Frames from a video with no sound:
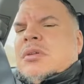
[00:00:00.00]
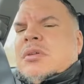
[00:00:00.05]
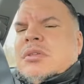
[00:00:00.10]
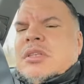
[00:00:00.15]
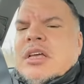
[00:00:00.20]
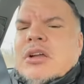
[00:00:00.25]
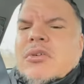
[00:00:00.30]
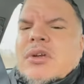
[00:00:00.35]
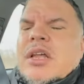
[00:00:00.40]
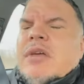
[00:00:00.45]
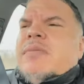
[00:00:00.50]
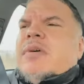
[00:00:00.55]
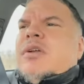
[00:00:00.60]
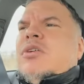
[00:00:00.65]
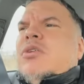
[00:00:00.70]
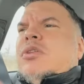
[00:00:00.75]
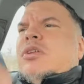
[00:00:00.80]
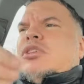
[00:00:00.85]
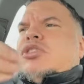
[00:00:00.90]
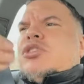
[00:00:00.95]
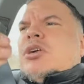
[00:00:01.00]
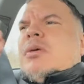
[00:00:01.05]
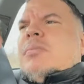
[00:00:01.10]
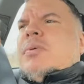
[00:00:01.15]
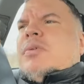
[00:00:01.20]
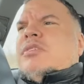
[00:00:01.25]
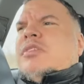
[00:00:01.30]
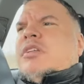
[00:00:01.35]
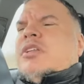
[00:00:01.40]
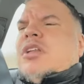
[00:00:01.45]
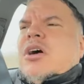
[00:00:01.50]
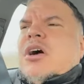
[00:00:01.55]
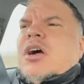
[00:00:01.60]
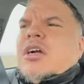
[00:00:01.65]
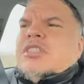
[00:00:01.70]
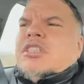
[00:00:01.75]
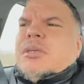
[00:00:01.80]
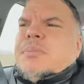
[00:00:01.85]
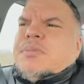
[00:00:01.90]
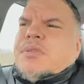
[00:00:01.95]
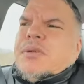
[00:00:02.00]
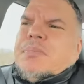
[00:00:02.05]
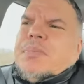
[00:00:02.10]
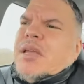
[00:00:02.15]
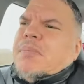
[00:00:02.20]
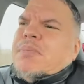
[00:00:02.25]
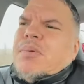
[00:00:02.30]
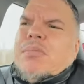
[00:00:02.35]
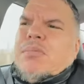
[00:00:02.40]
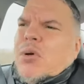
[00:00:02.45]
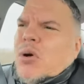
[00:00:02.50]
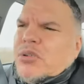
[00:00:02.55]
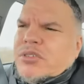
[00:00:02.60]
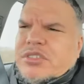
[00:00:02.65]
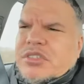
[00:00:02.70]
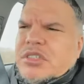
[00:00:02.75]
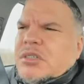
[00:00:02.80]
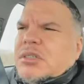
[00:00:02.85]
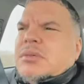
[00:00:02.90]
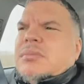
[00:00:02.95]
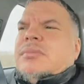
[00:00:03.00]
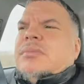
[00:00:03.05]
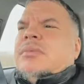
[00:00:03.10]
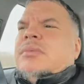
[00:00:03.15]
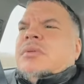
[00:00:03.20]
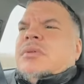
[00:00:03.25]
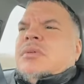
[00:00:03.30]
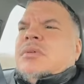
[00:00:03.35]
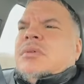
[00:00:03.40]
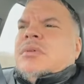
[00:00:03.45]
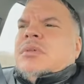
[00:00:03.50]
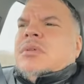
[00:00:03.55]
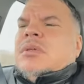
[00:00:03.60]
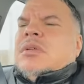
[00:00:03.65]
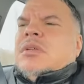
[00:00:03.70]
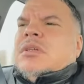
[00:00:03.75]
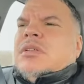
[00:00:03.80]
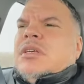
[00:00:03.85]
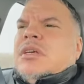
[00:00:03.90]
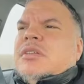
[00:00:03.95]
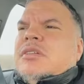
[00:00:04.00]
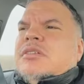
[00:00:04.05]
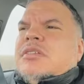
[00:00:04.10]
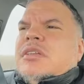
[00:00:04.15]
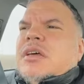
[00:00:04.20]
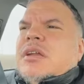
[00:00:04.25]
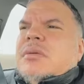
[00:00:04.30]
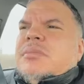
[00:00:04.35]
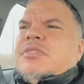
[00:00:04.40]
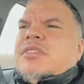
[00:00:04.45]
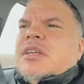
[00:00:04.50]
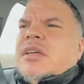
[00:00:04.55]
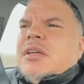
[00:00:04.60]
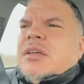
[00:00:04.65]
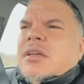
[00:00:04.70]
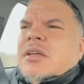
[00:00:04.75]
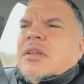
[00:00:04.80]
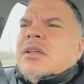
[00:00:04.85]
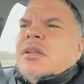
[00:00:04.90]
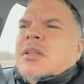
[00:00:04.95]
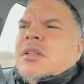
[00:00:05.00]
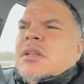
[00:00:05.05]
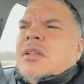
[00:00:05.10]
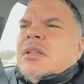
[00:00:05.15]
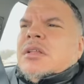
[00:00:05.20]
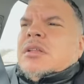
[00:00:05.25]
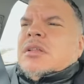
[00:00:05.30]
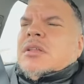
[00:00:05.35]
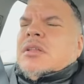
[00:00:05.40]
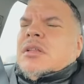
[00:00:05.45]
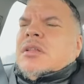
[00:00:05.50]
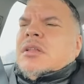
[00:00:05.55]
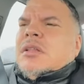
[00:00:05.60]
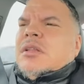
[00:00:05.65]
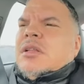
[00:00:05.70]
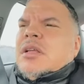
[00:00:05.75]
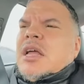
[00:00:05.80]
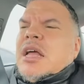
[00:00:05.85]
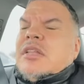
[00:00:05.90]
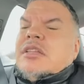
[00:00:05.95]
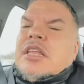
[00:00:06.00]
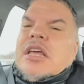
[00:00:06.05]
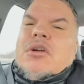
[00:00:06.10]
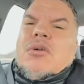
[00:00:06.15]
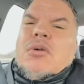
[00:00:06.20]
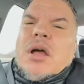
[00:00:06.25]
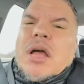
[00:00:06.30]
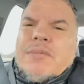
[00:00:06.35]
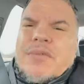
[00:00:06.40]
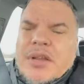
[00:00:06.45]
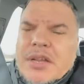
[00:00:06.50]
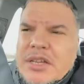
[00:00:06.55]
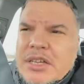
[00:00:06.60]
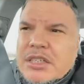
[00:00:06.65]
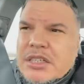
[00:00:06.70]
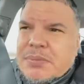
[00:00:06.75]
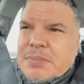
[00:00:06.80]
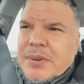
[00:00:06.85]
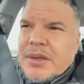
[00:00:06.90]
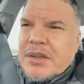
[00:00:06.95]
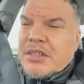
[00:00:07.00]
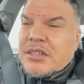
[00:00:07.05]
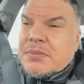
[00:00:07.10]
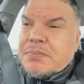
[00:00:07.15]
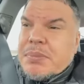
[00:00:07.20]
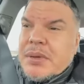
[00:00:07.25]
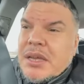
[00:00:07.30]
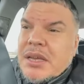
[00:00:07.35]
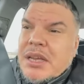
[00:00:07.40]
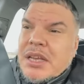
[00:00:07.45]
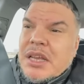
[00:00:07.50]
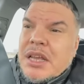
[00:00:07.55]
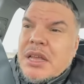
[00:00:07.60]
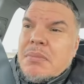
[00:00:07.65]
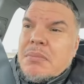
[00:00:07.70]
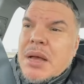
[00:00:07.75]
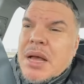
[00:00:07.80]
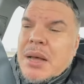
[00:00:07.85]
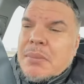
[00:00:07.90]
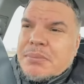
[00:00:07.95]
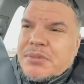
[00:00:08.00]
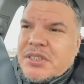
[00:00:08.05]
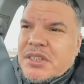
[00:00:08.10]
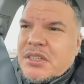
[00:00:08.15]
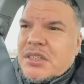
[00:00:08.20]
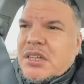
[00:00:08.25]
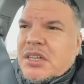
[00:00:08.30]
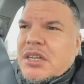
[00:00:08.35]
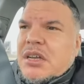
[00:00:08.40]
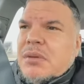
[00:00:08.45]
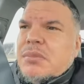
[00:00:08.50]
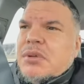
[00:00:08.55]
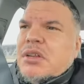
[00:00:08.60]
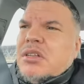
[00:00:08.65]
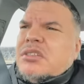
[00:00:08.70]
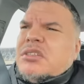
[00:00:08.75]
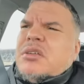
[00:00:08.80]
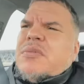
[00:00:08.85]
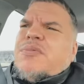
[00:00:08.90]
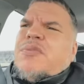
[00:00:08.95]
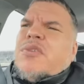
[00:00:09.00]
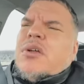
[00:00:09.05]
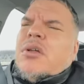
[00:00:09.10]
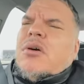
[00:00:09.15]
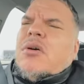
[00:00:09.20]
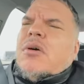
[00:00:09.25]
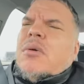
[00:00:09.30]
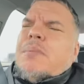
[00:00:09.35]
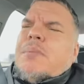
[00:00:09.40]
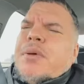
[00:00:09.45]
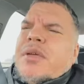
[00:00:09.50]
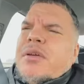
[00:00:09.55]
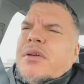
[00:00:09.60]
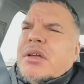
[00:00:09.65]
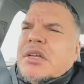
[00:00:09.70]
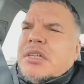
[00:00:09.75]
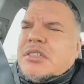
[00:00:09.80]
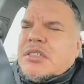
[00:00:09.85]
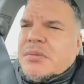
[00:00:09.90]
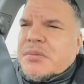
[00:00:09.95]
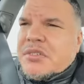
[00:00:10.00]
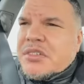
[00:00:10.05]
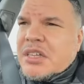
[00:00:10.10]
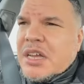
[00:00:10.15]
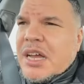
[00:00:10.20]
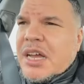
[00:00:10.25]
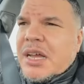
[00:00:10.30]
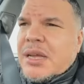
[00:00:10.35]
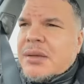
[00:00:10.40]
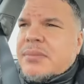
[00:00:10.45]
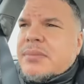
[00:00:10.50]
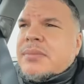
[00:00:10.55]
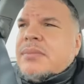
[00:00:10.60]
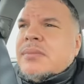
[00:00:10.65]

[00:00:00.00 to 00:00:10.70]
They don't even know the troubles and the hardships of people, most of them. You understand what I'm saying? And they don't have any experience being imams in the community for long periods of time